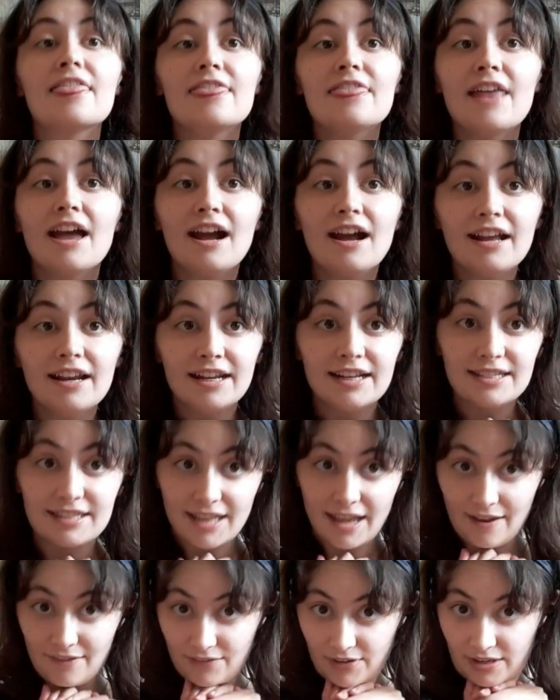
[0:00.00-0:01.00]
that is
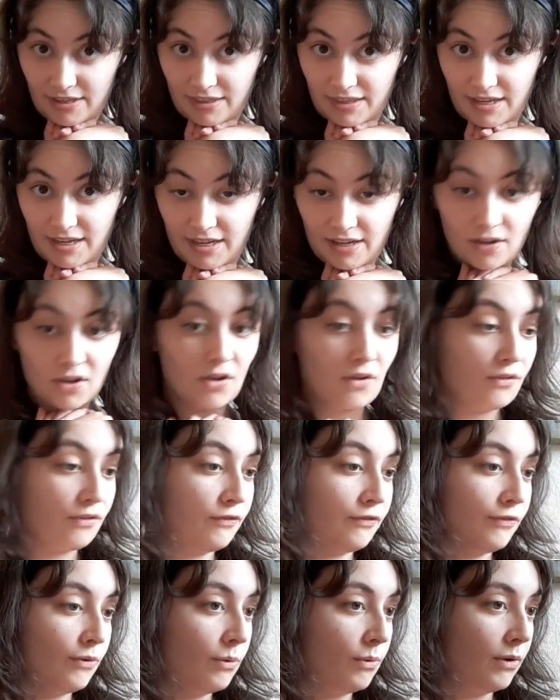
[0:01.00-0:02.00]
everything
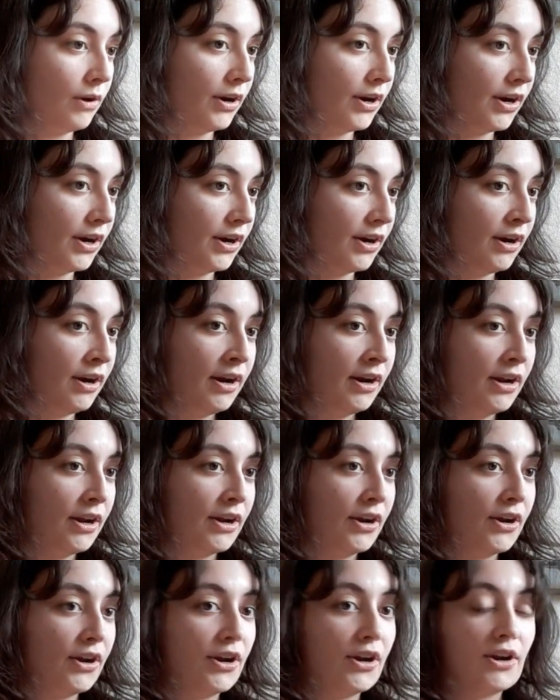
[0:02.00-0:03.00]
for
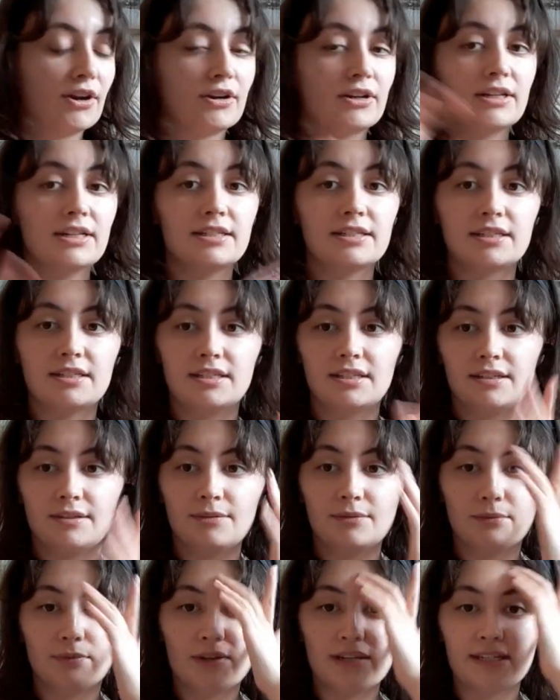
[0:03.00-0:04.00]
current,
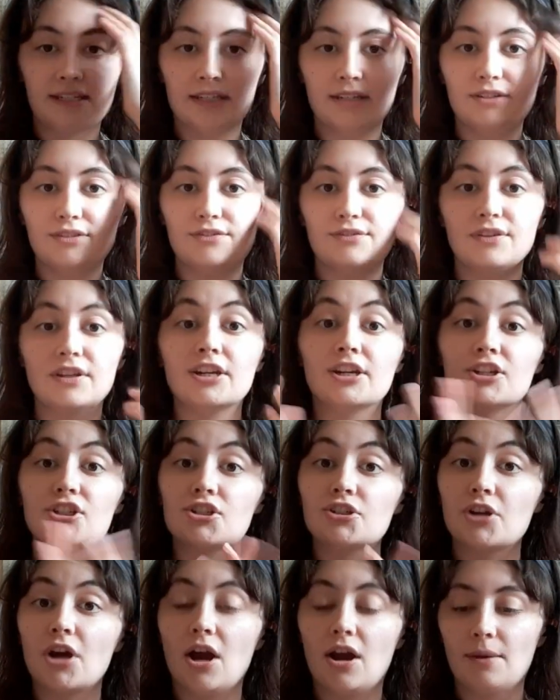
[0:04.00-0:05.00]
recent,
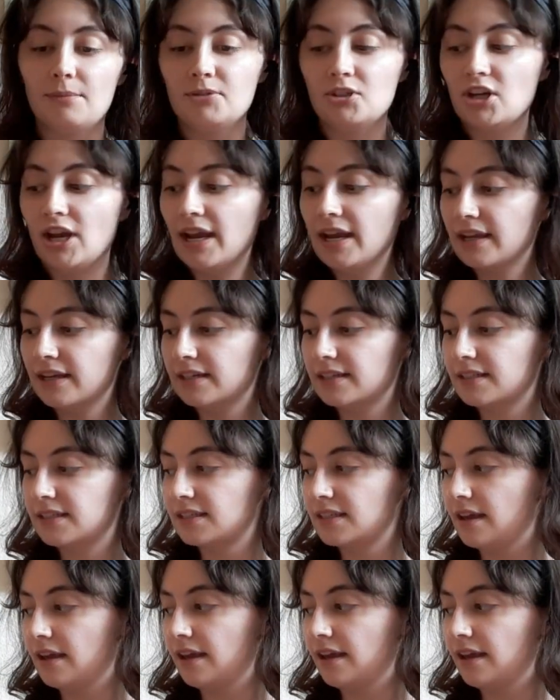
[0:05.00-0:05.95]
finished objects.